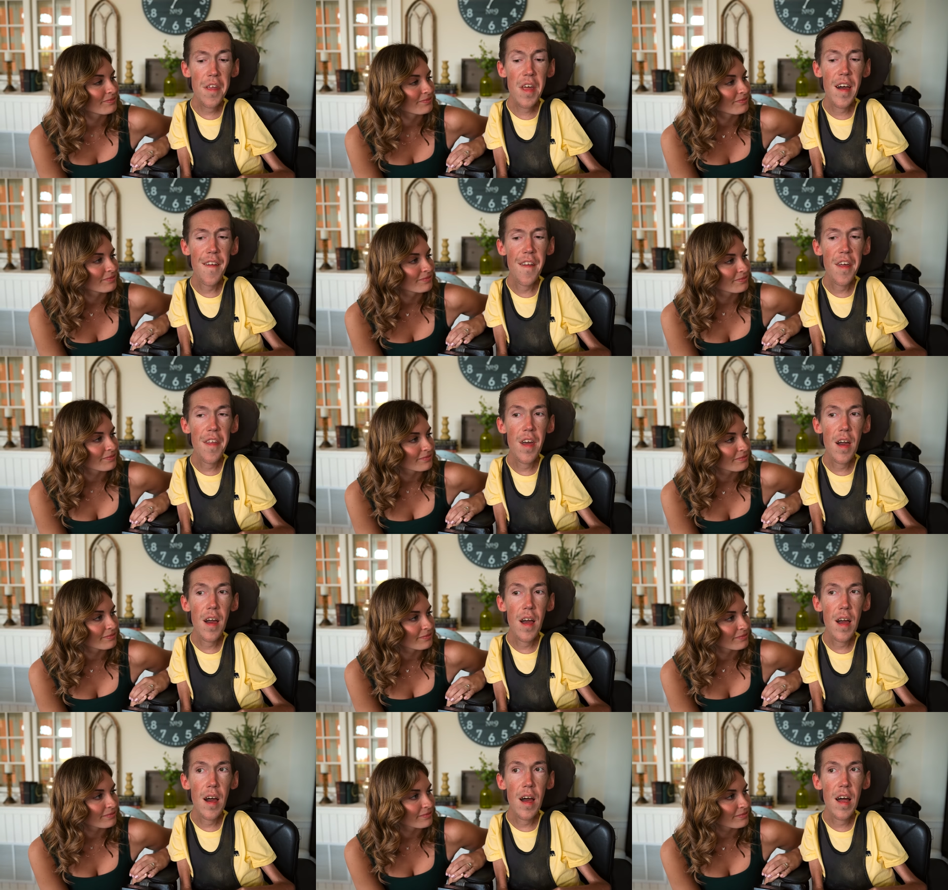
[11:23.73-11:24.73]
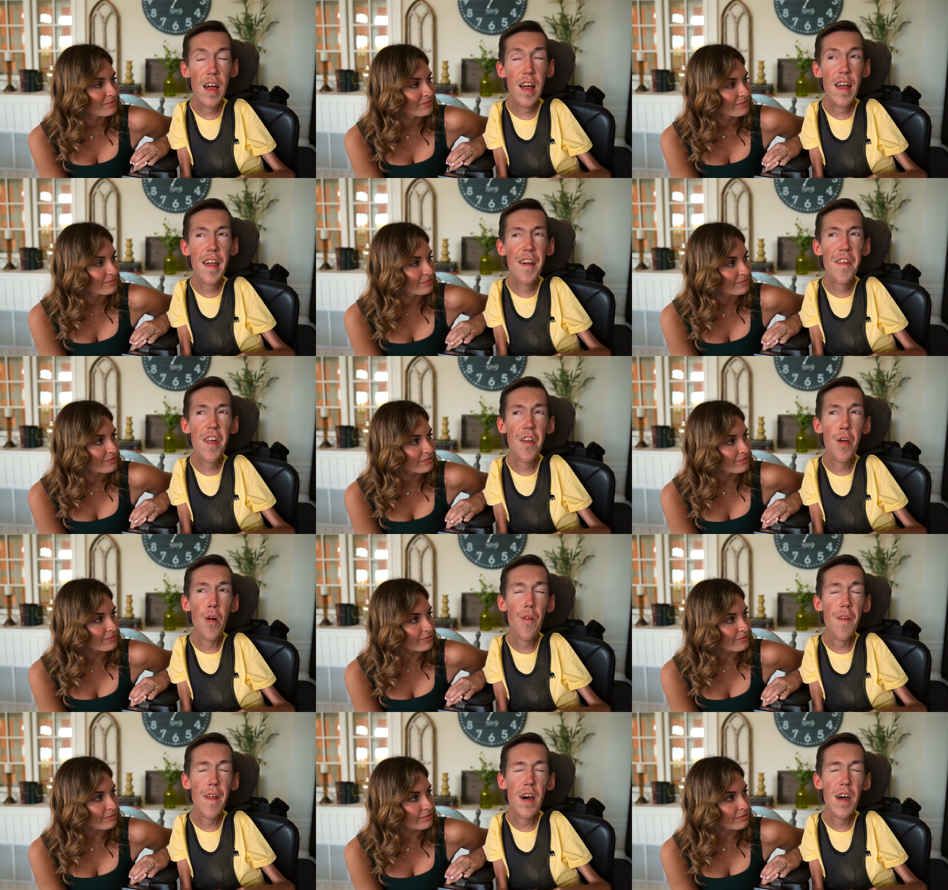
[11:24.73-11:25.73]
Speaker 1: yeah, like, and I
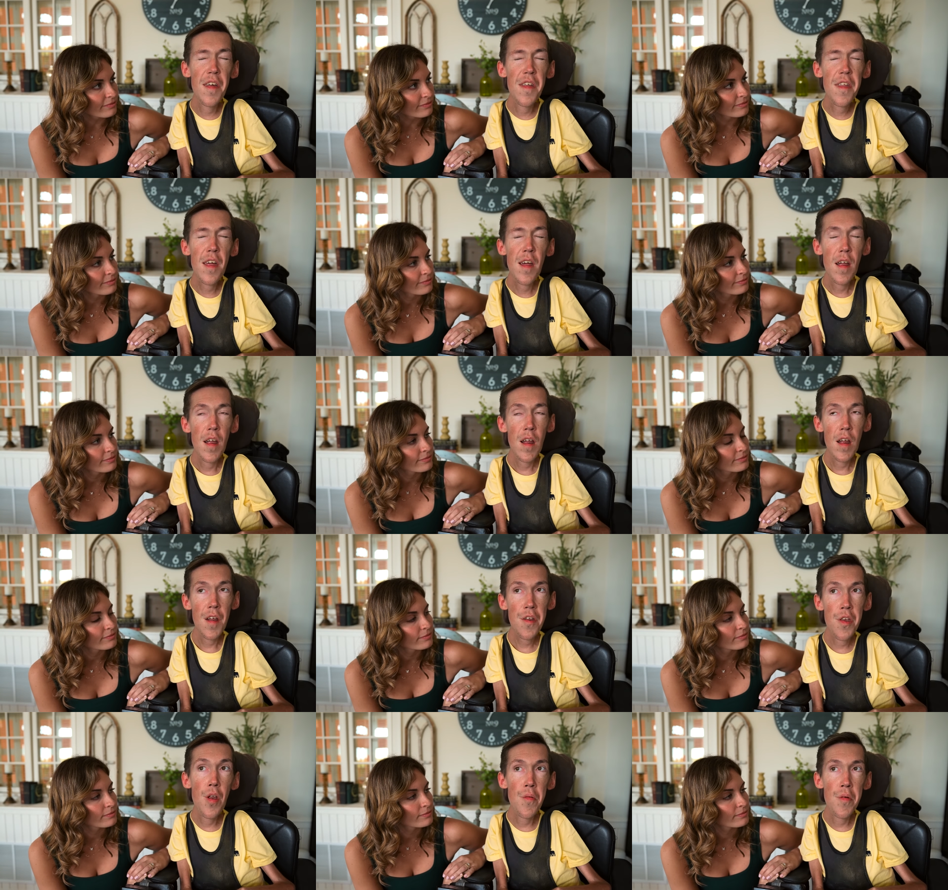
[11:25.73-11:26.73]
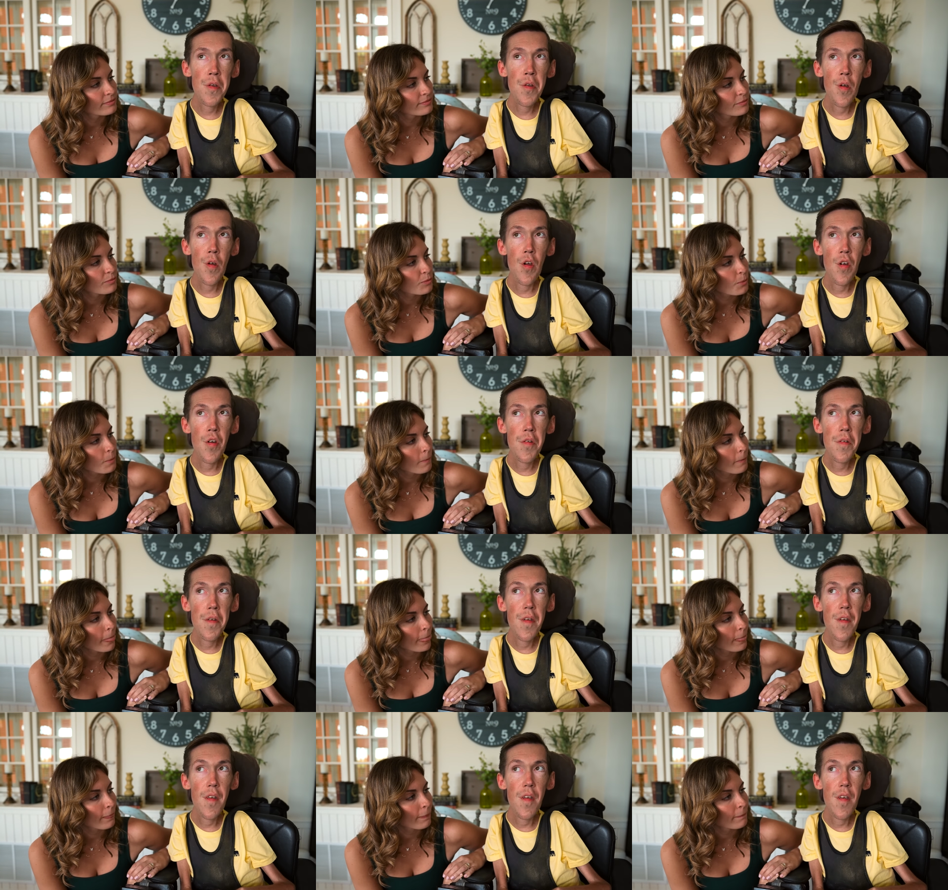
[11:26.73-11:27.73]
don't like, you know, when you're
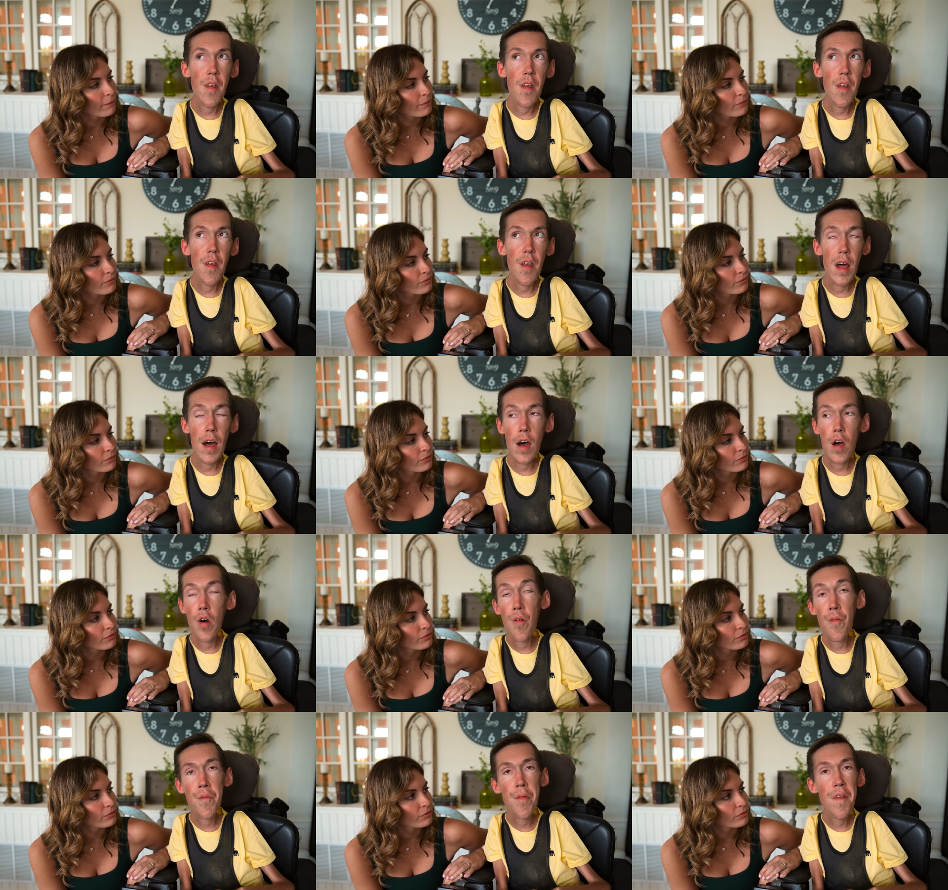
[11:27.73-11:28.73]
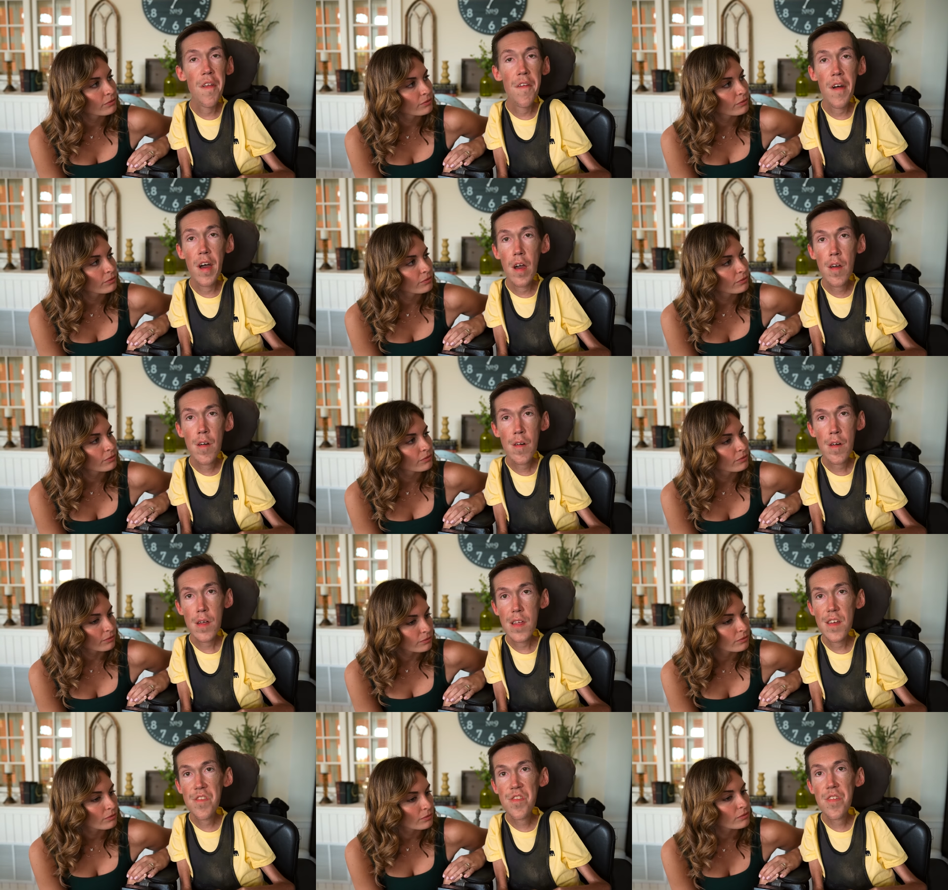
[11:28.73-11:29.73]
not home for the day,
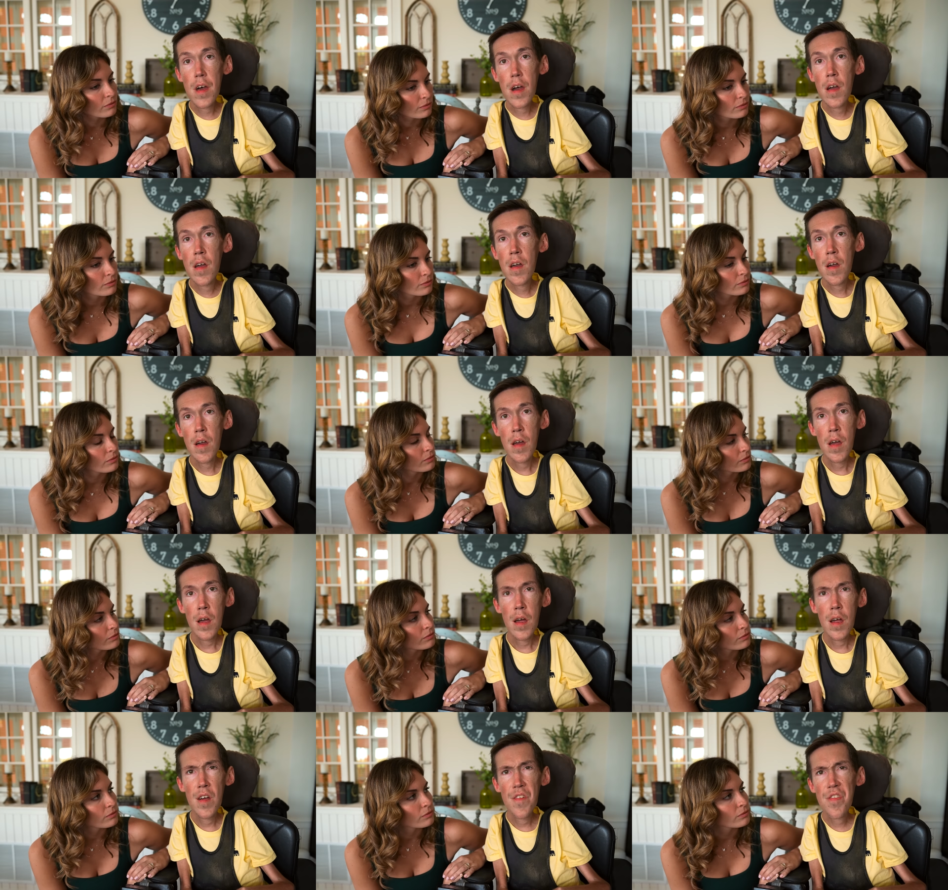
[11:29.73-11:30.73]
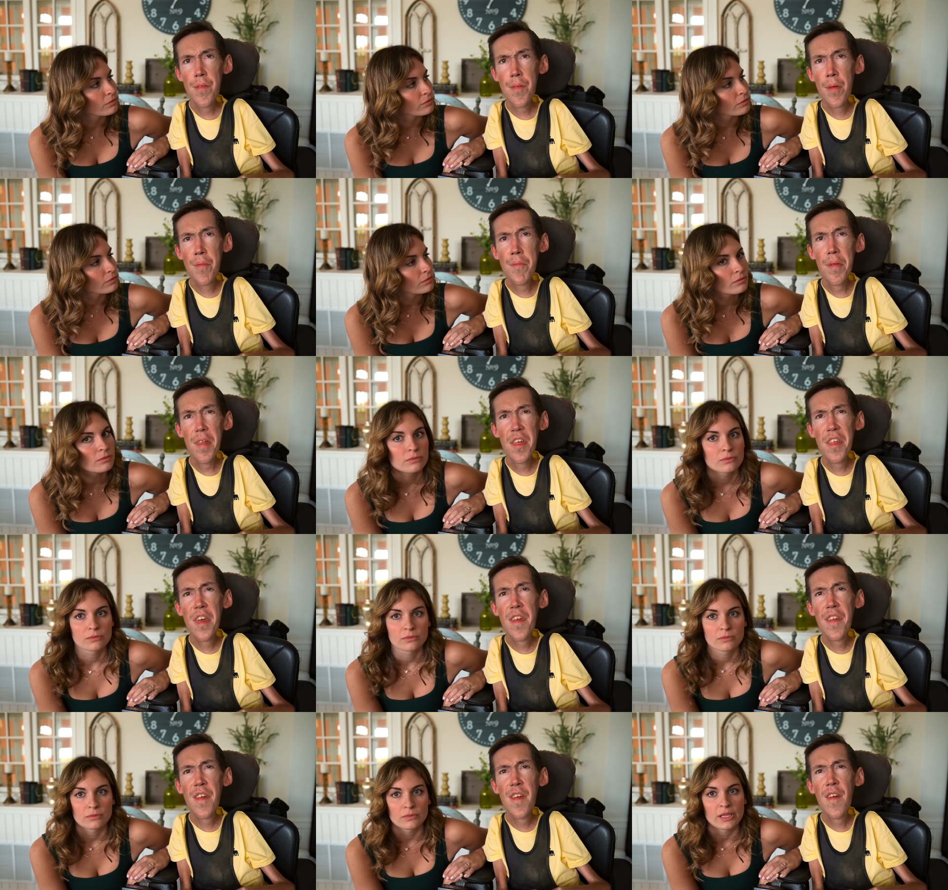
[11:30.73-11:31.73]
let's say, is something
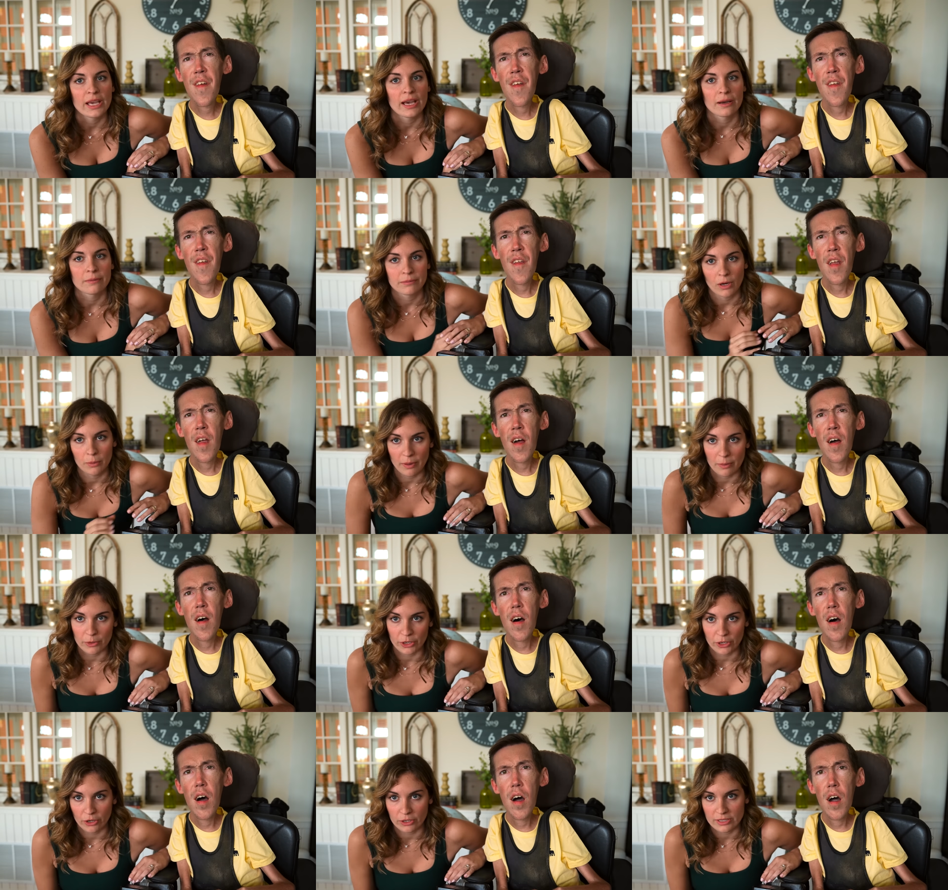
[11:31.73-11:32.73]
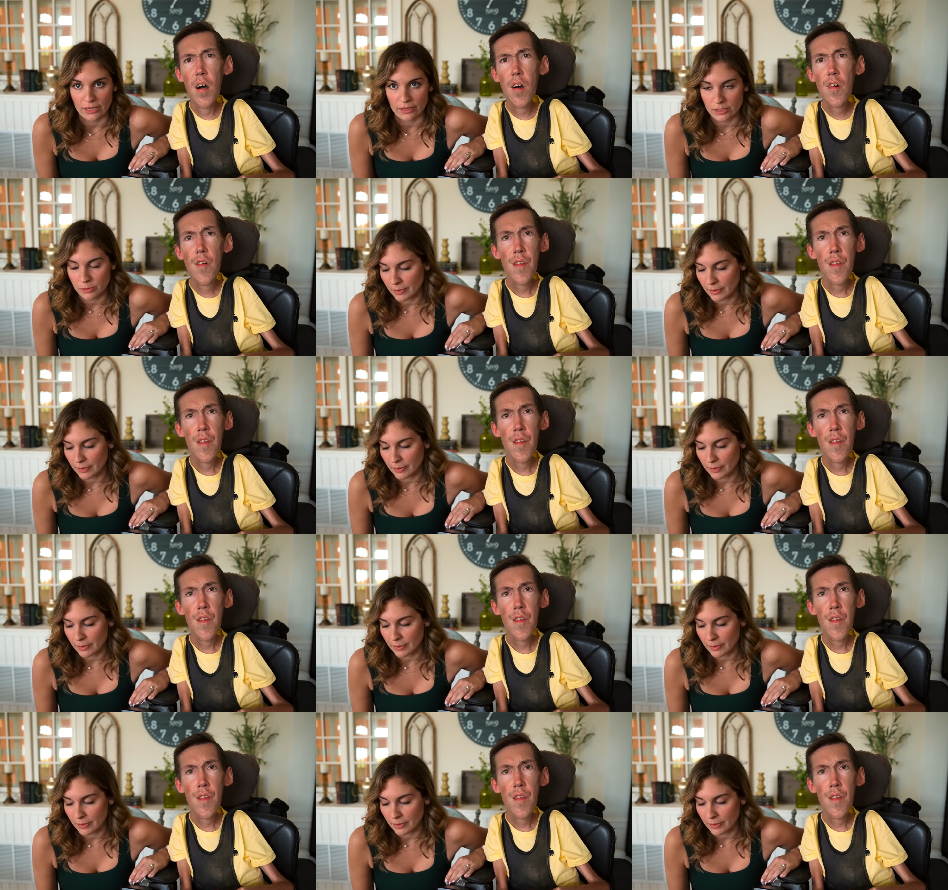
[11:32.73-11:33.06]
blinking?
Speaker 2: Yeah, our memory card's have out of oh.